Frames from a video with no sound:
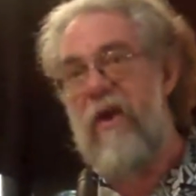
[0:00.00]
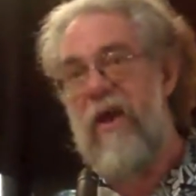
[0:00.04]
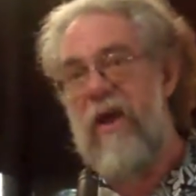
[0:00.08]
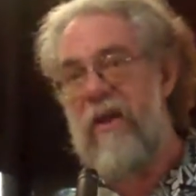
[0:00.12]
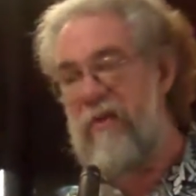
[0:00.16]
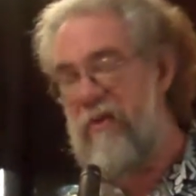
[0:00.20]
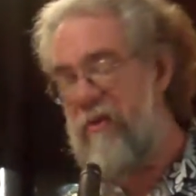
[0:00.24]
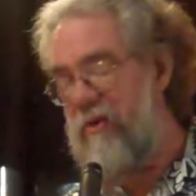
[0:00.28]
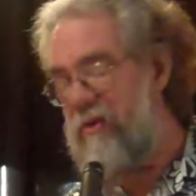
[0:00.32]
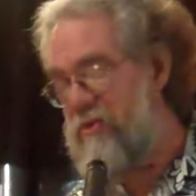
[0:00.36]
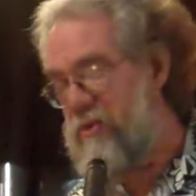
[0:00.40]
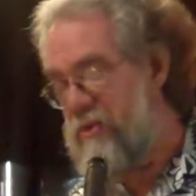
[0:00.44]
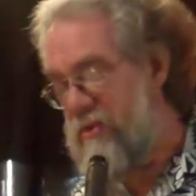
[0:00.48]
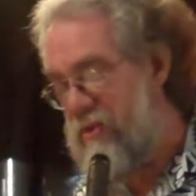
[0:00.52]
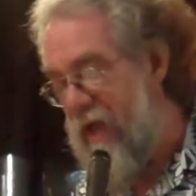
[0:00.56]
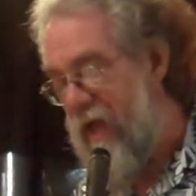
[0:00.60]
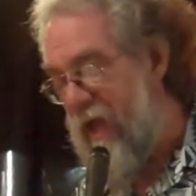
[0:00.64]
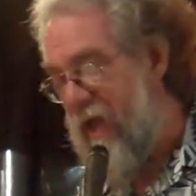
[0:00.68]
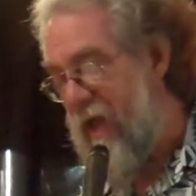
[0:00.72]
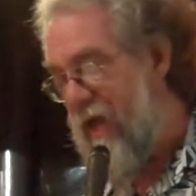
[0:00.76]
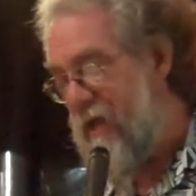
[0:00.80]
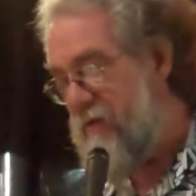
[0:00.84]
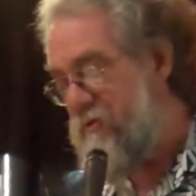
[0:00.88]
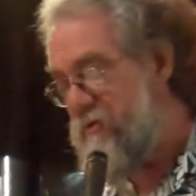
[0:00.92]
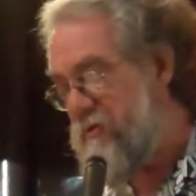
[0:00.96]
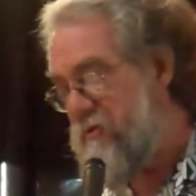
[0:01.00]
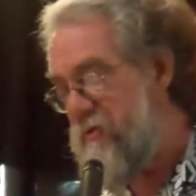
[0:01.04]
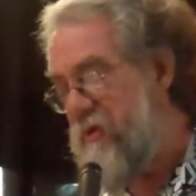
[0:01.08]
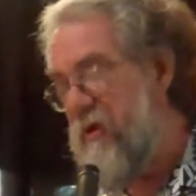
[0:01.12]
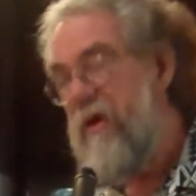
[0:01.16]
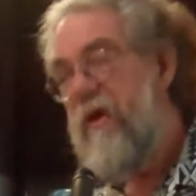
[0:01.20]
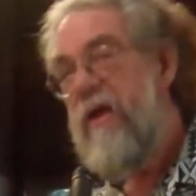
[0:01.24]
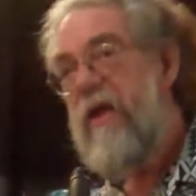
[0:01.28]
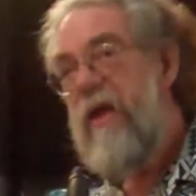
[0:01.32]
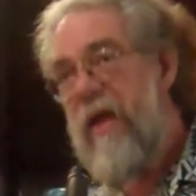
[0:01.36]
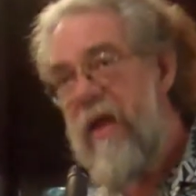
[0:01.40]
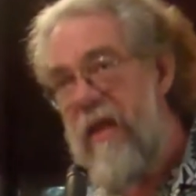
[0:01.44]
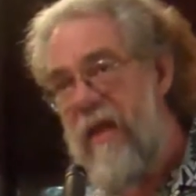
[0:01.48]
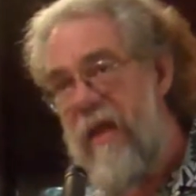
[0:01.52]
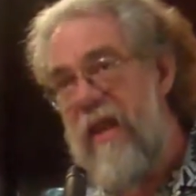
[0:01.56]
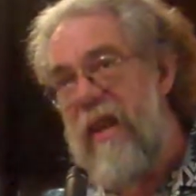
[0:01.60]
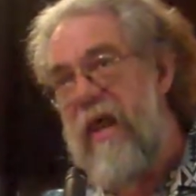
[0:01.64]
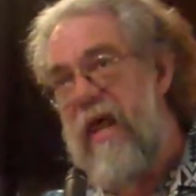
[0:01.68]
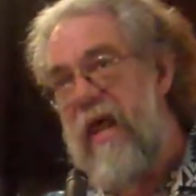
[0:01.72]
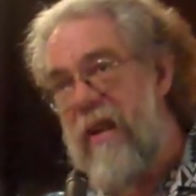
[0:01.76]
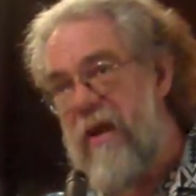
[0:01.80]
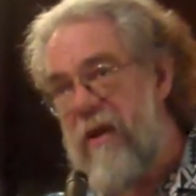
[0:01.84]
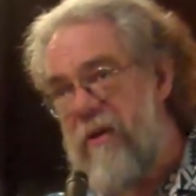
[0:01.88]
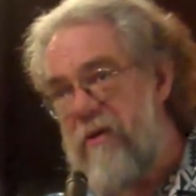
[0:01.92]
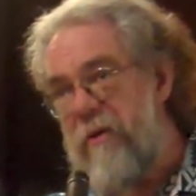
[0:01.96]
endless task, and an
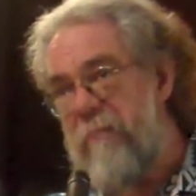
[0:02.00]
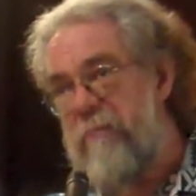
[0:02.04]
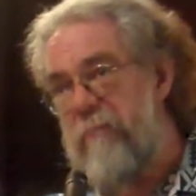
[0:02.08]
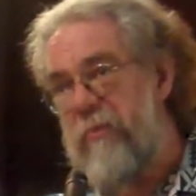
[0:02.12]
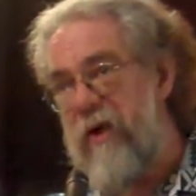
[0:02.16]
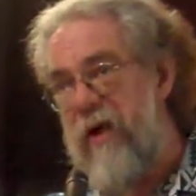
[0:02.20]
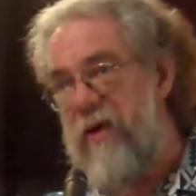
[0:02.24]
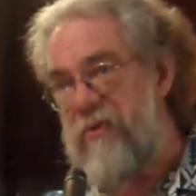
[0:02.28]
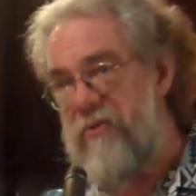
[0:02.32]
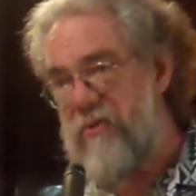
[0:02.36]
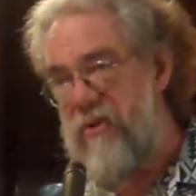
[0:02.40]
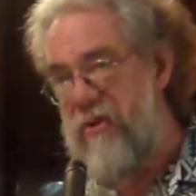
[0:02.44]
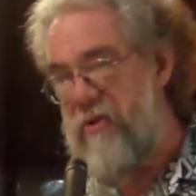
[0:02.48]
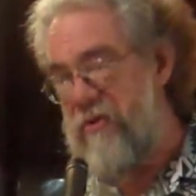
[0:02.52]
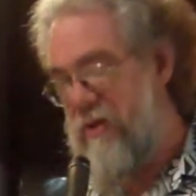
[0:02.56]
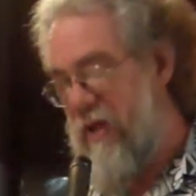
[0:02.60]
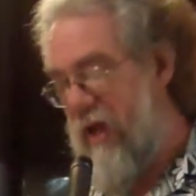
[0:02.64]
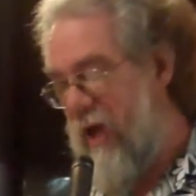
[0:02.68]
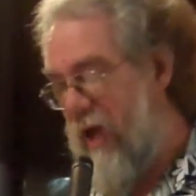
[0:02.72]
antidepressant to